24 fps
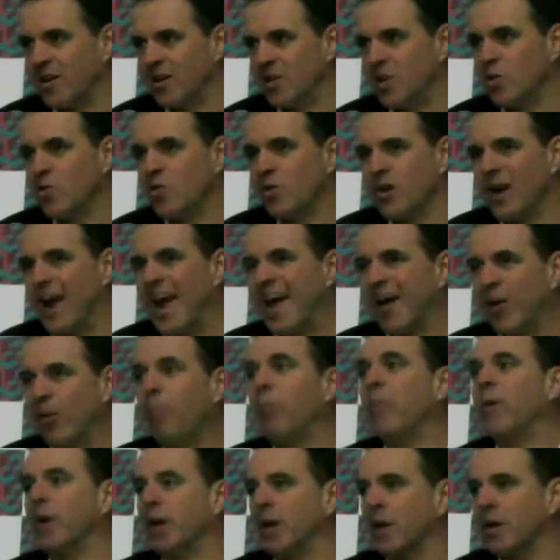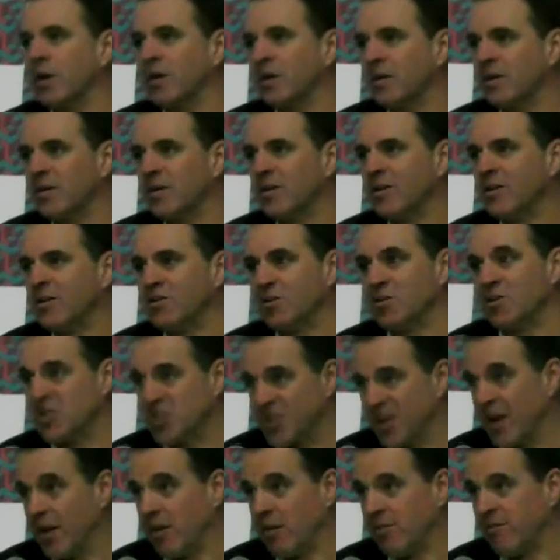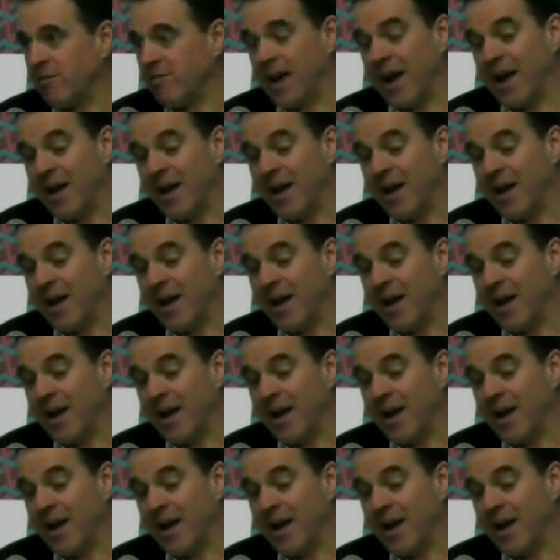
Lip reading: You are helping yourself,